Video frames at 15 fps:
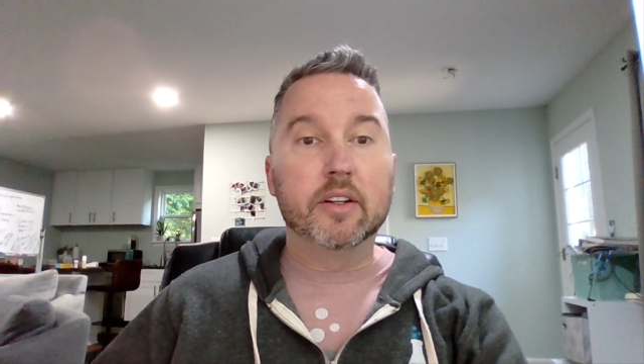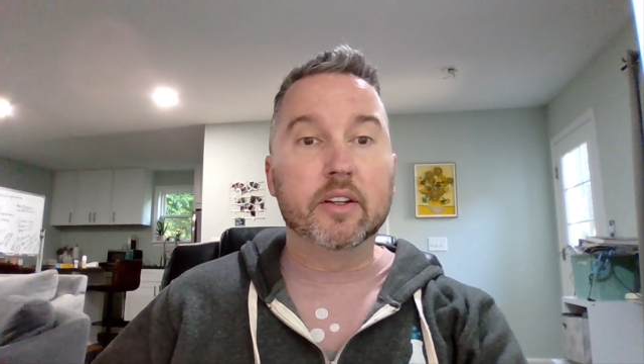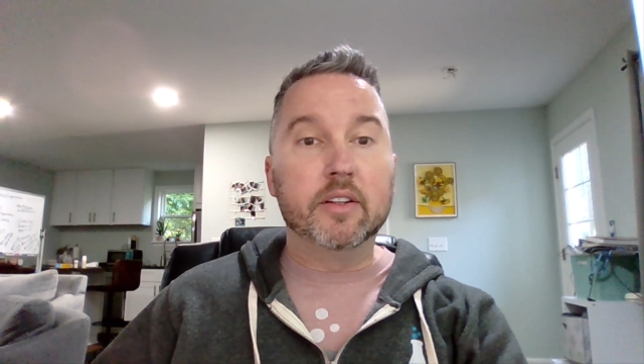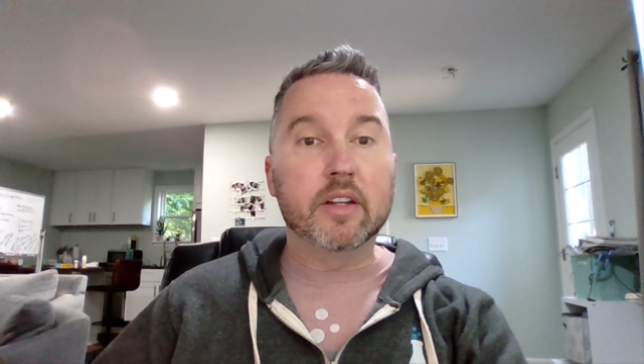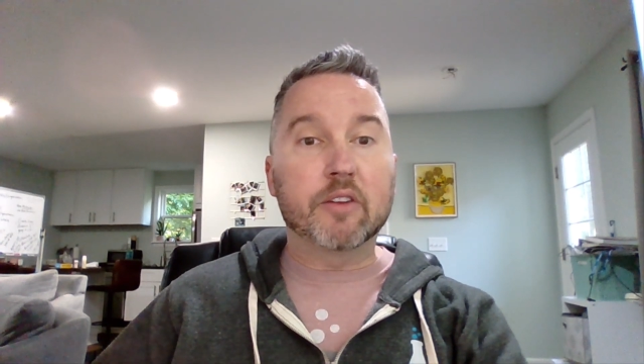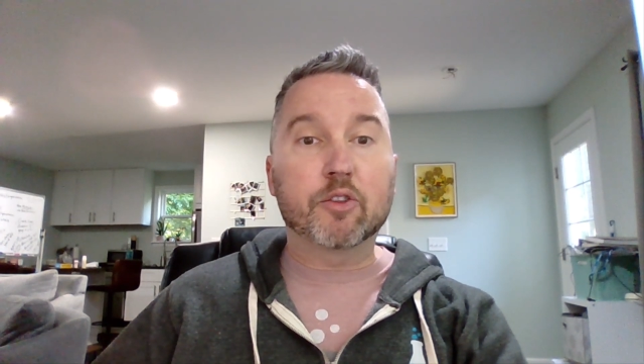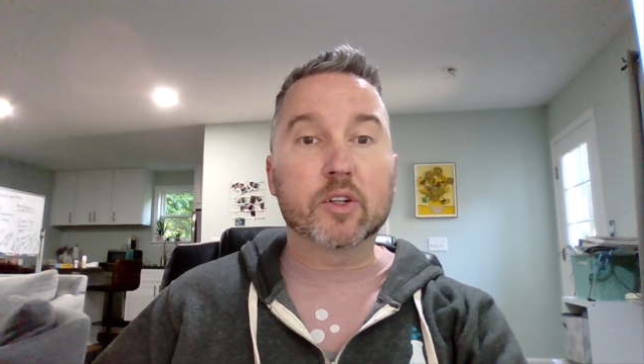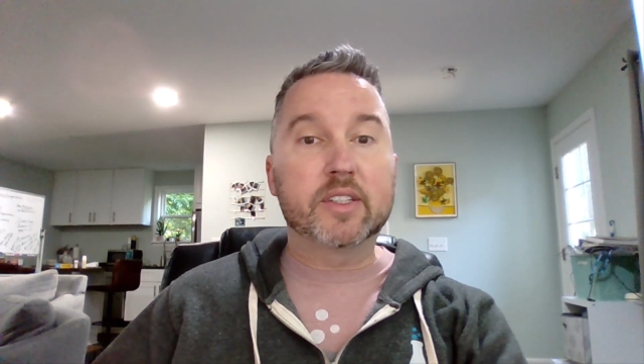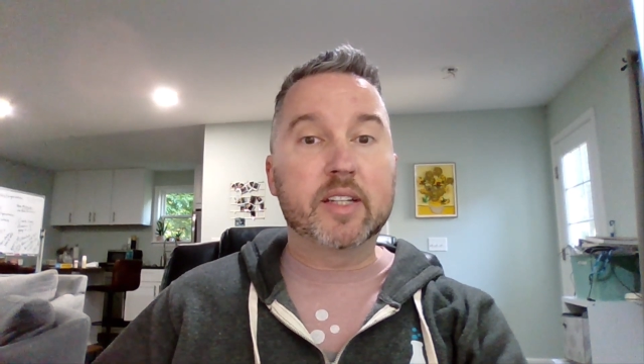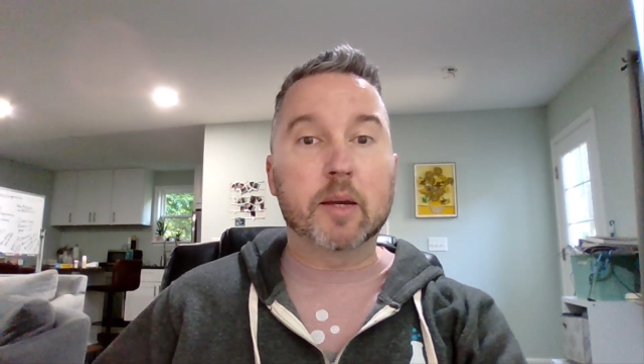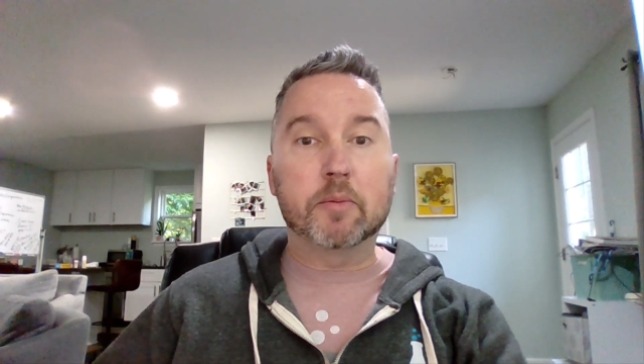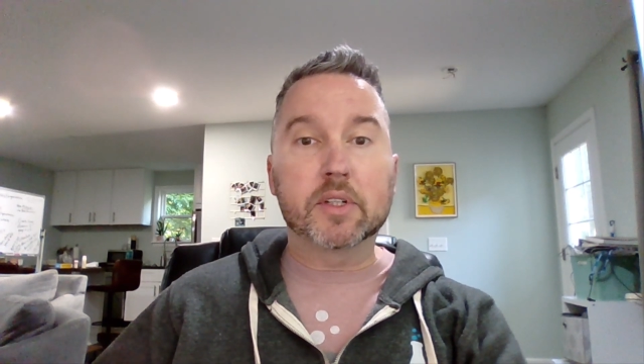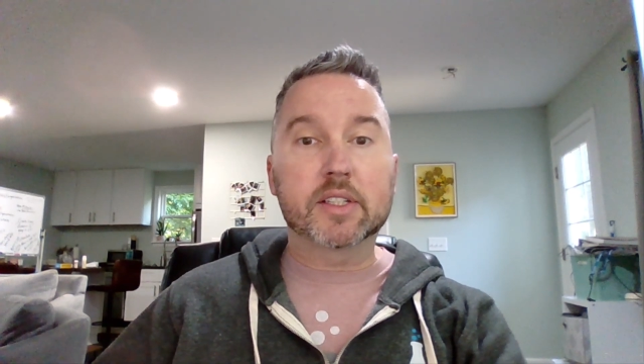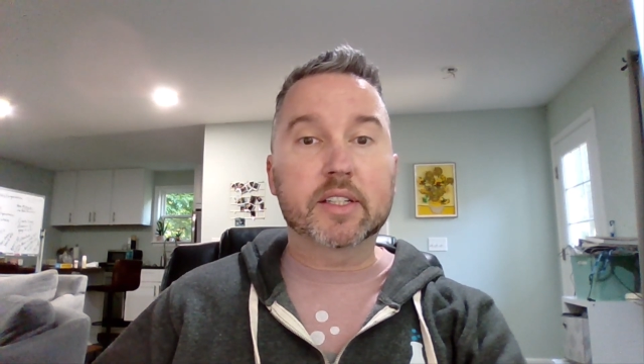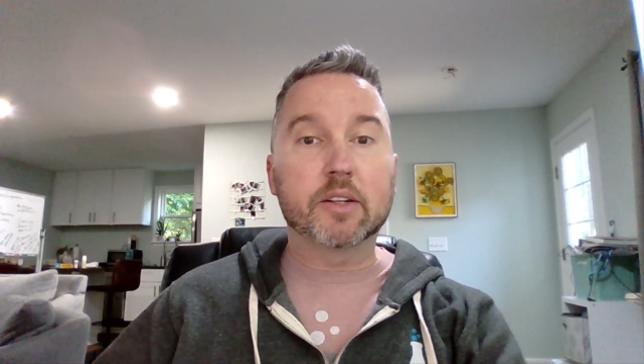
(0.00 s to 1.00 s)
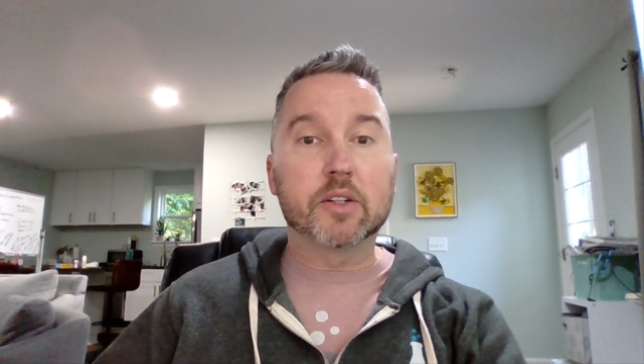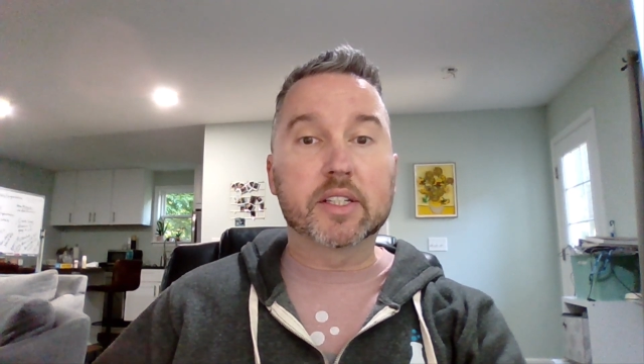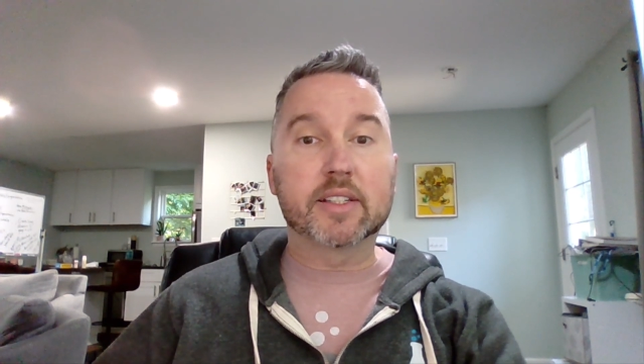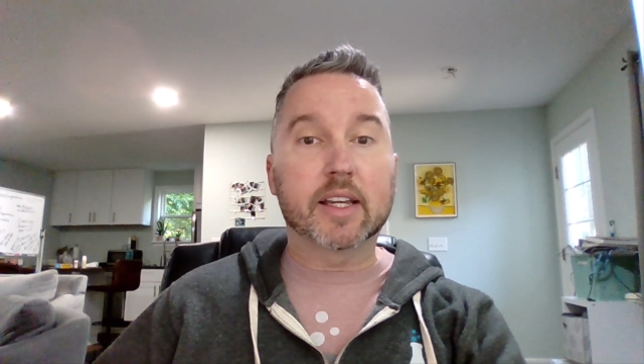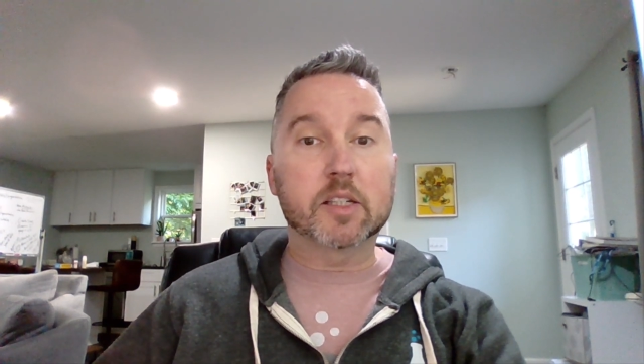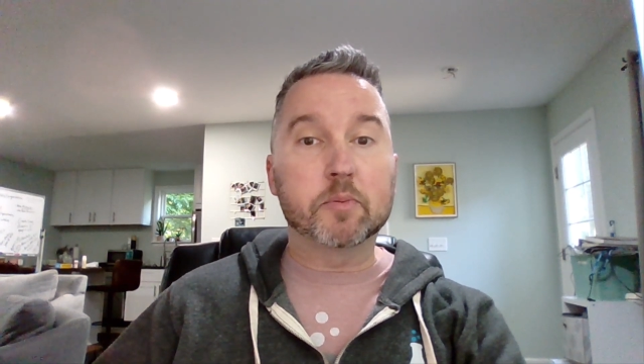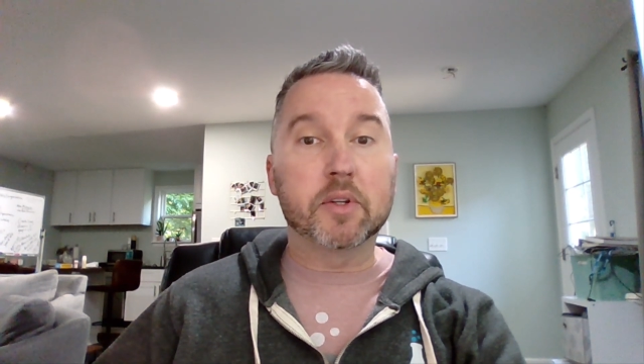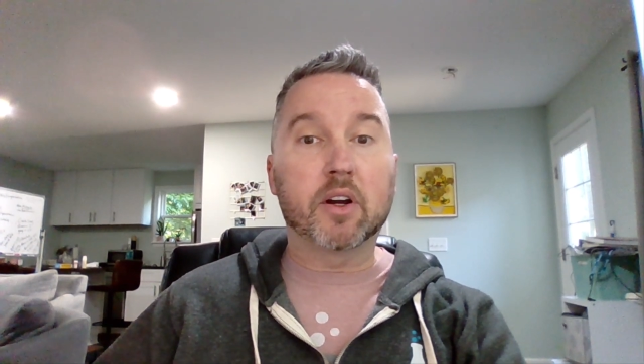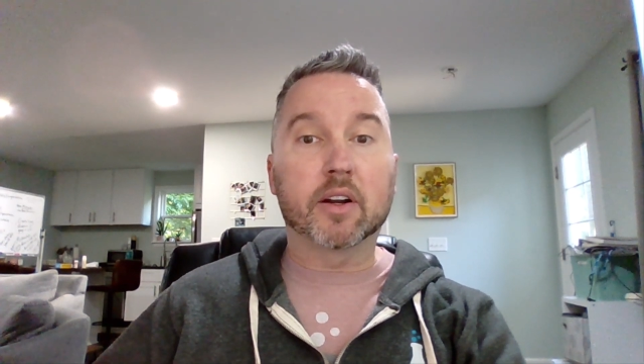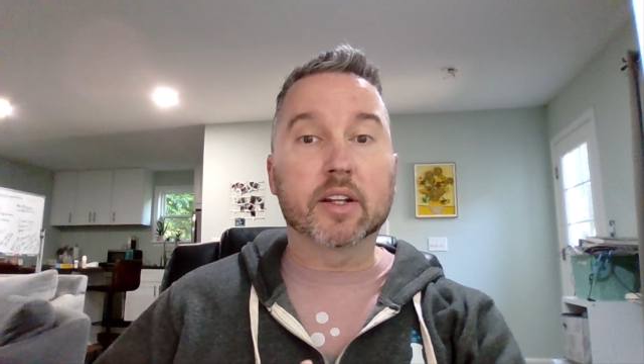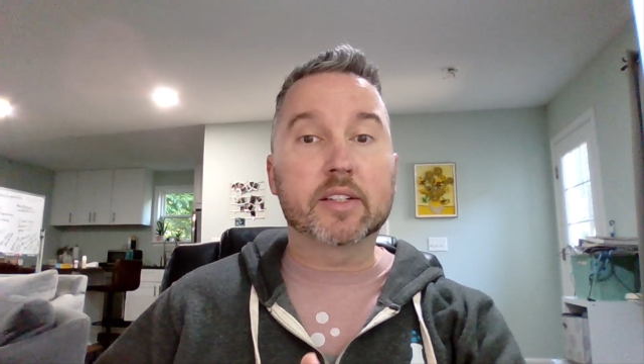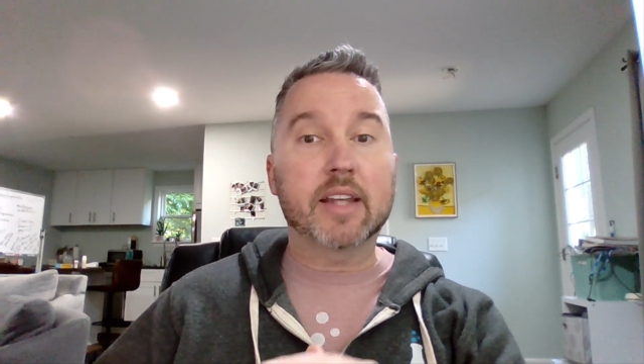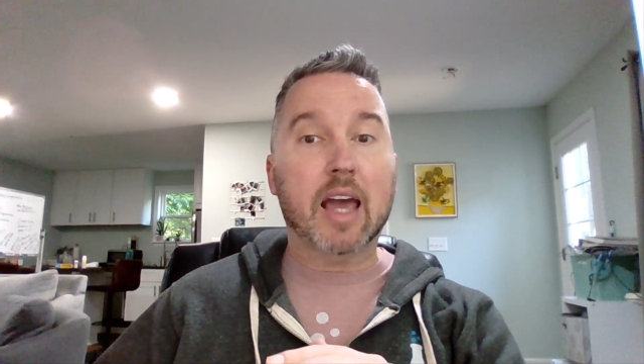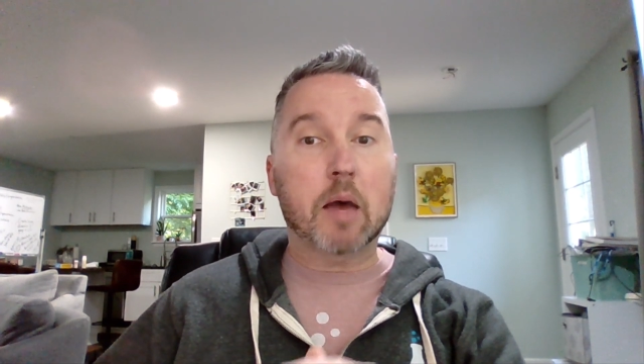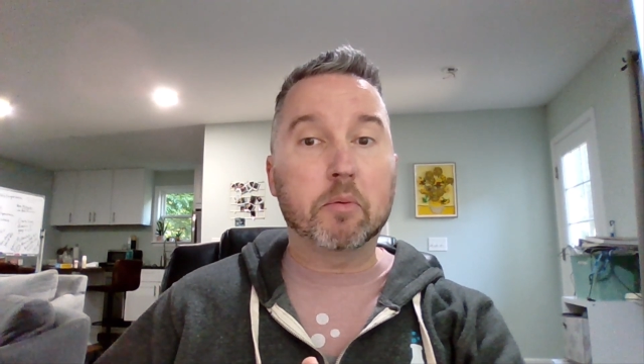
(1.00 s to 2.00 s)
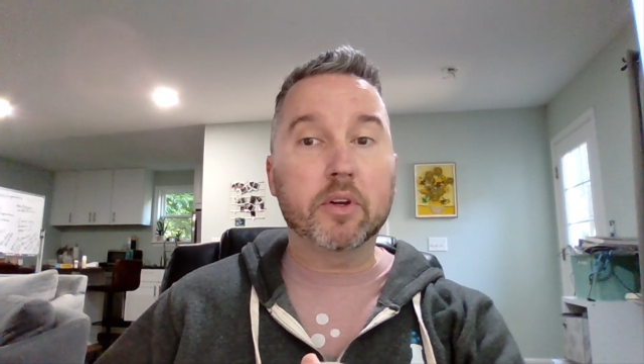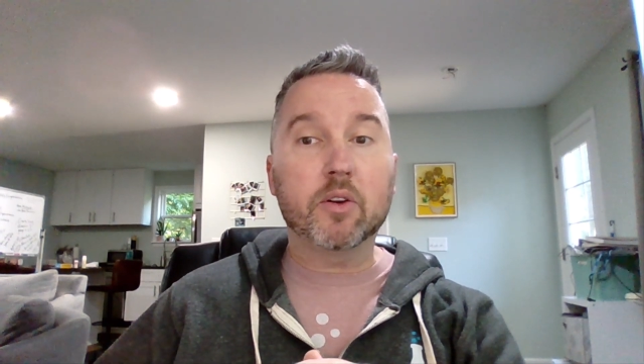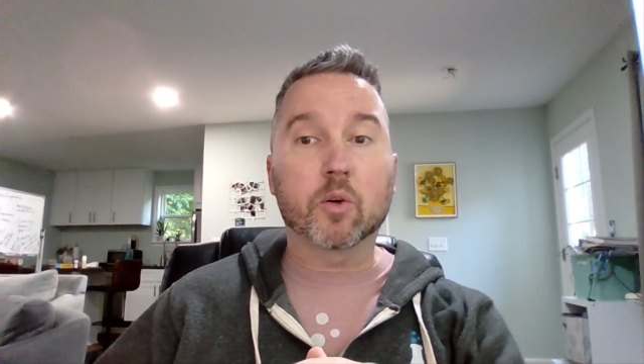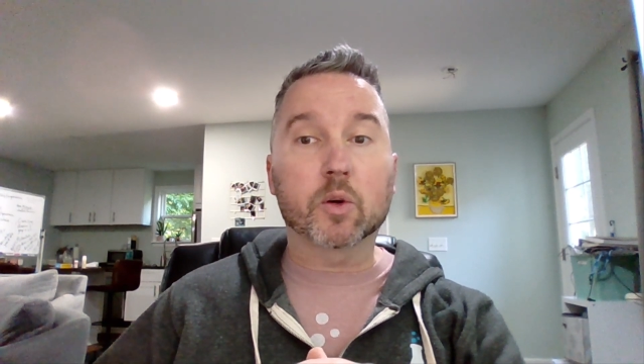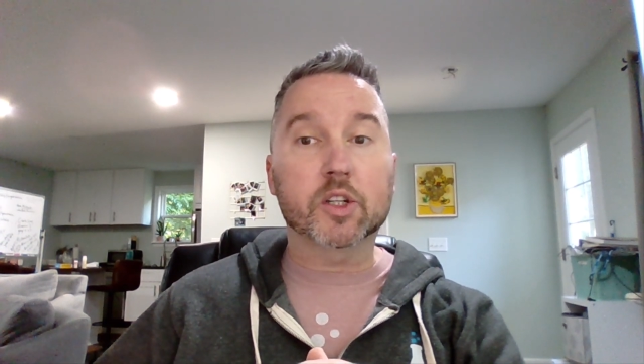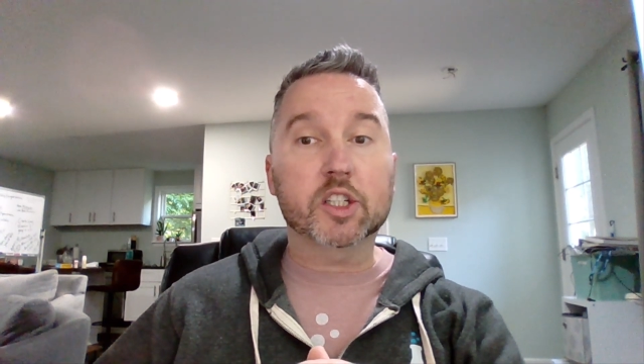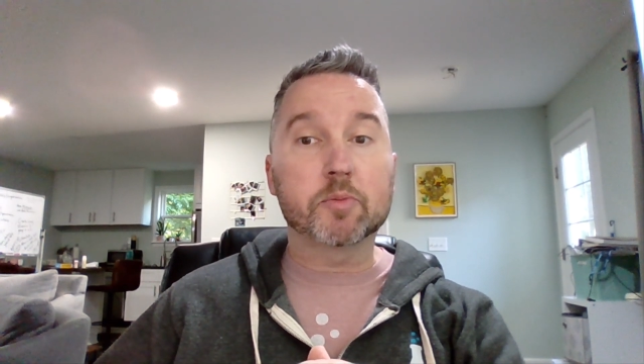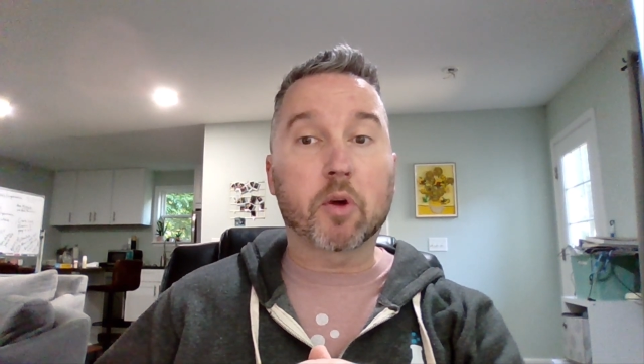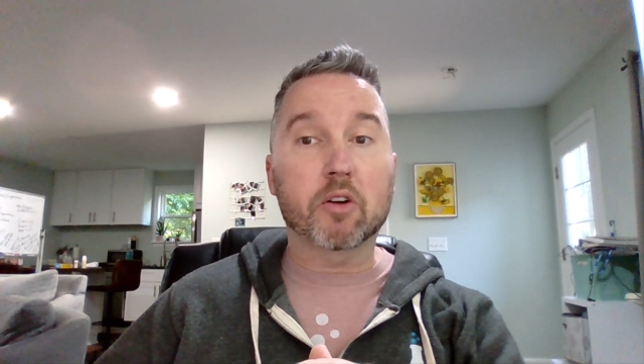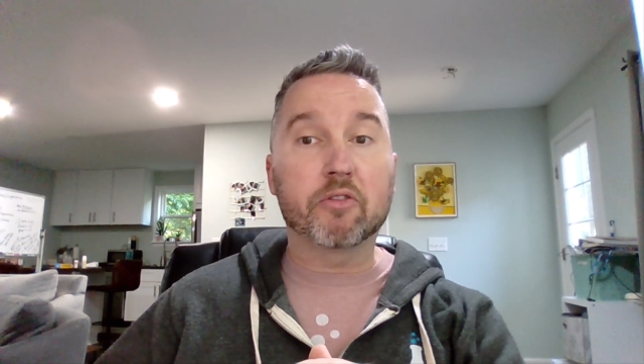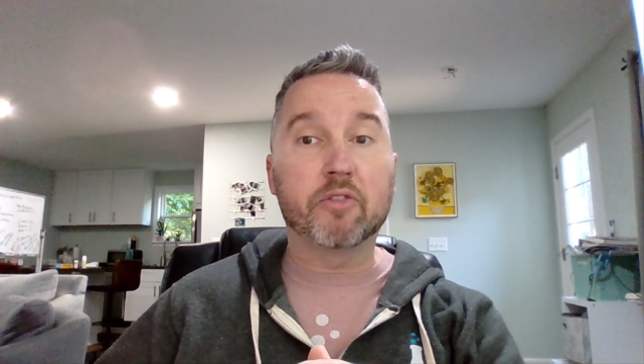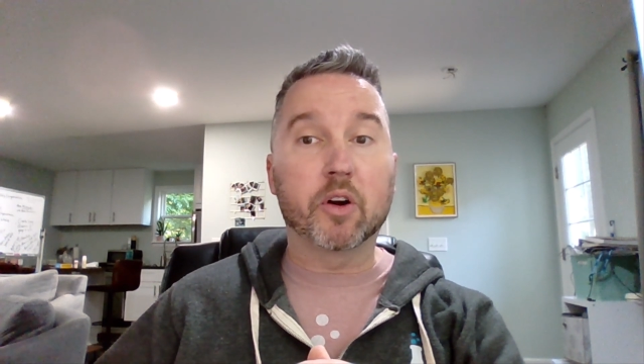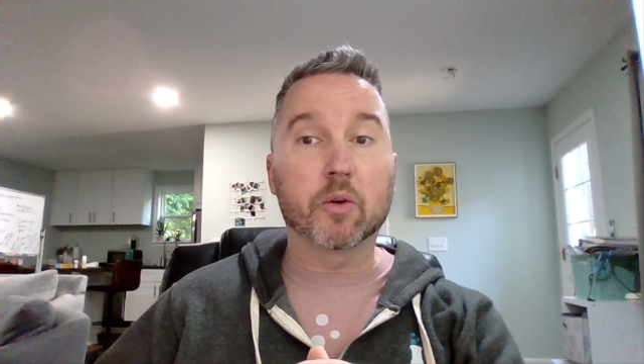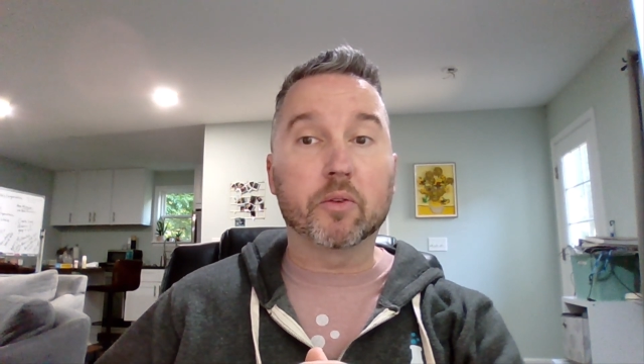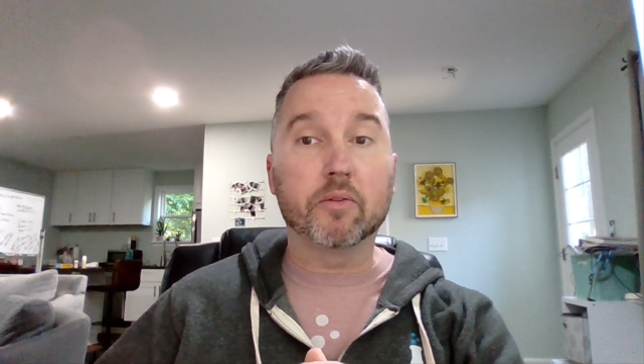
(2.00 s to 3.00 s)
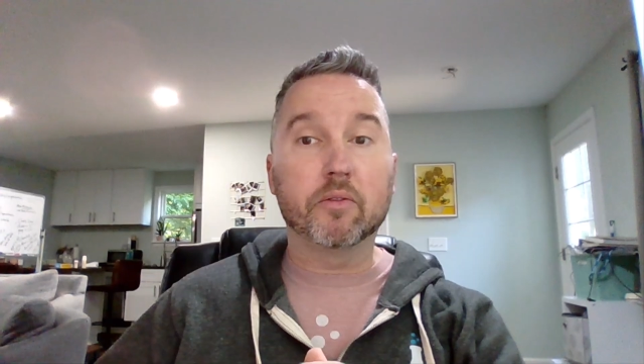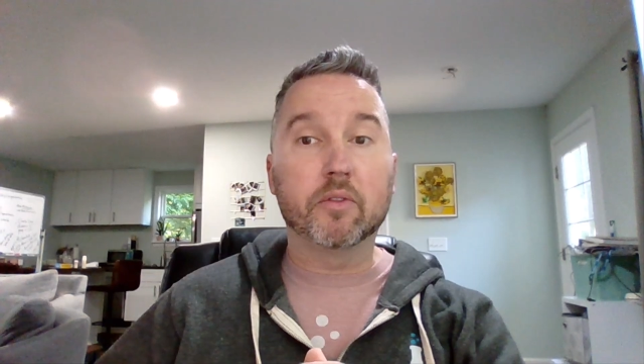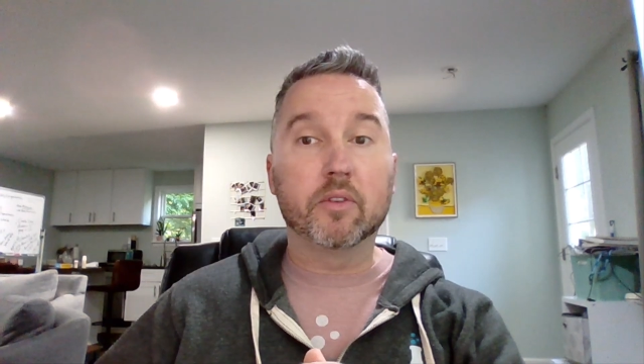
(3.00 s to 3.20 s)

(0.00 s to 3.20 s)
Never attempt a skill assessment on a tablet or a smartphone.